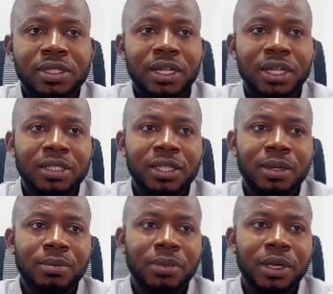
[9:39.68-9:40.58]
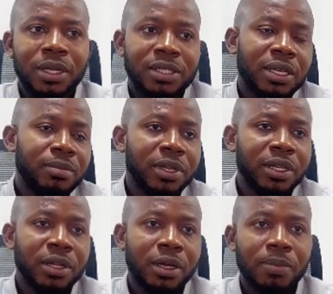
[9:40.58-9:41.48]
start assembling
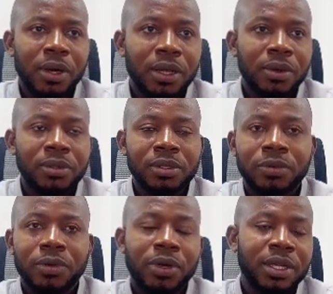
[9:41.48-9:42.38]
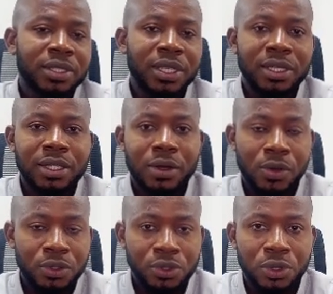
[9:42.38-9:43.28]
our panels, before we can start our
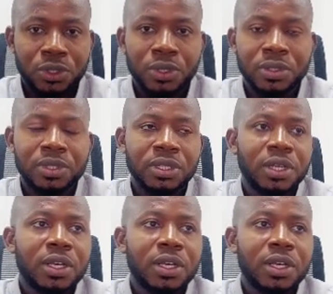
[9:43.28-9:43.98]
constructions.